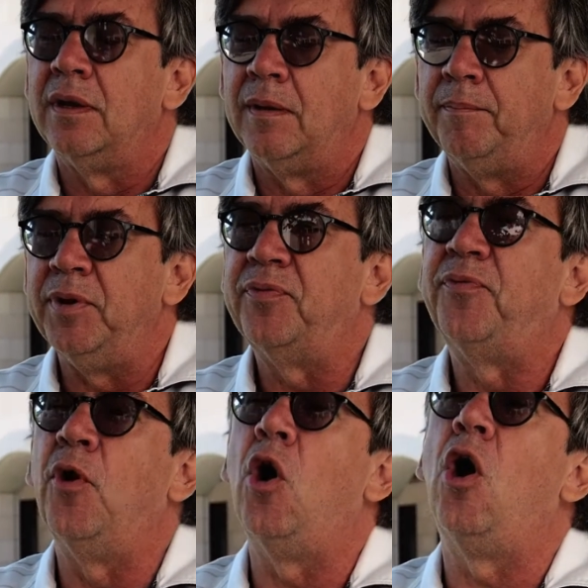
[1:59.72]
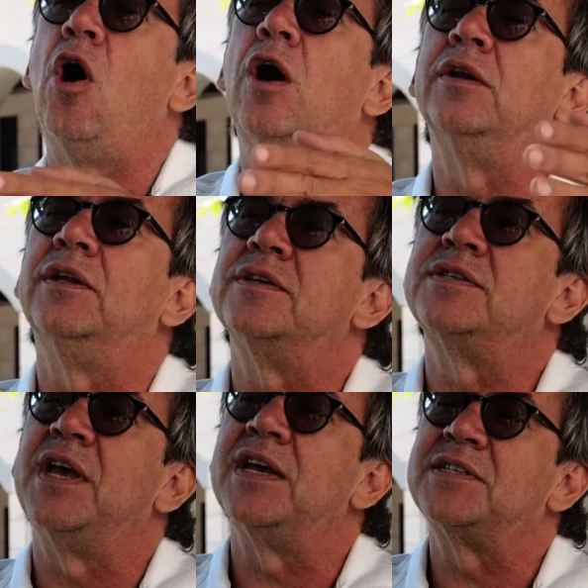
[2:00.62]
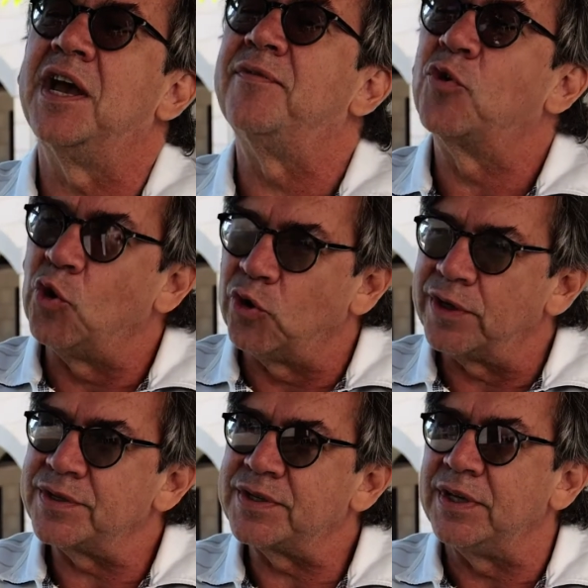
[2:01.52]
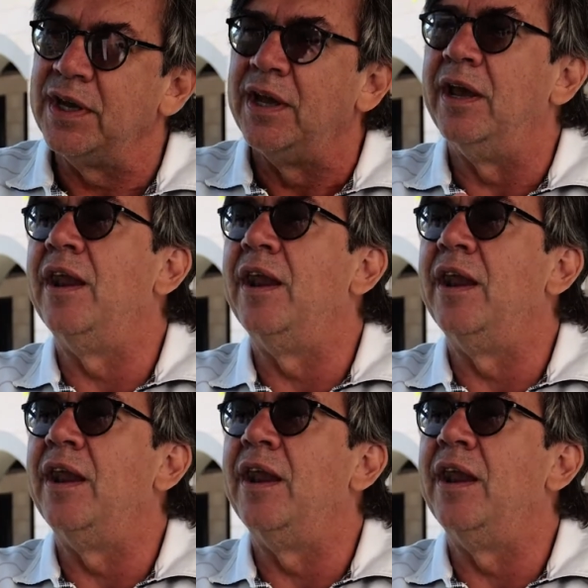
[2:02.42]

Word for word: before the CSF course and